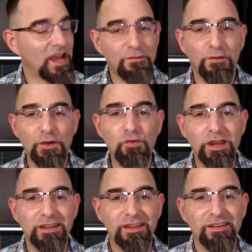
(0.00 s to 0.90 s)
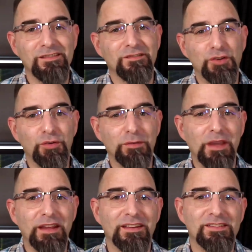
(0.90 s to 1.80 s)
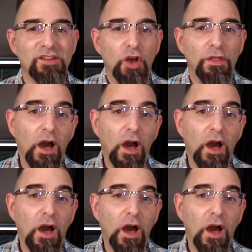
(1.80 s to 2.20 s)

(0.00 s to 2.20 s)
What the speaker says: every week doing maintenance on